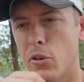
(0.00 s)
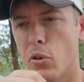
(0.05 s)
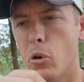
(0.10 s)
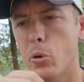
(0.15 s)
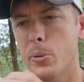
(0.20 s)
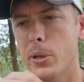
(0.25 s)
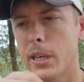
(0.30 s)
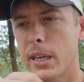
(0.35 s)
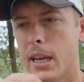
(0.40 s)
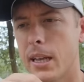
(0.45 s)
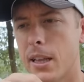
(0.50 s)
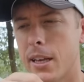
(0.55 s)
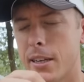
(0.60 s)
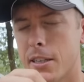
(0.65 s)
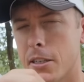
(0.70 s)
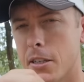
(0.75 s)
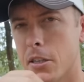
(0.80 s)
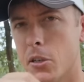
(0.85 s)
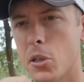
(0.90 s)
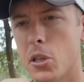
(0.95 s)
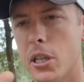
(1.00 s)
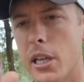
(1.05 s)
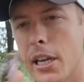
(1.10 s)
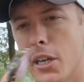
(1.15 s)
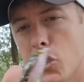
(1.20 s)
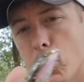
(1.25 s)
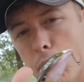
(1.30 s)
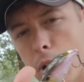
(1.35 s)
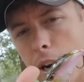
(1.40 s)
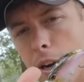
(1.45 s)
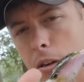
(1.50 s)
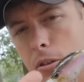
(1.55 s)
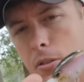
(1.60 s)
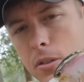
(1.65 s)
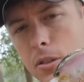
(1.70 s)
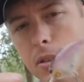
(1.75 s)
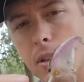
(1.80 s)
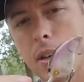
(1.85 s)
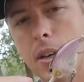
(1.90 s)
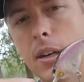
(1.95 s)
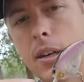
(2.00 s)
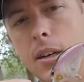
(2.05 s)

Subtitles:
normally I like a little less rattles,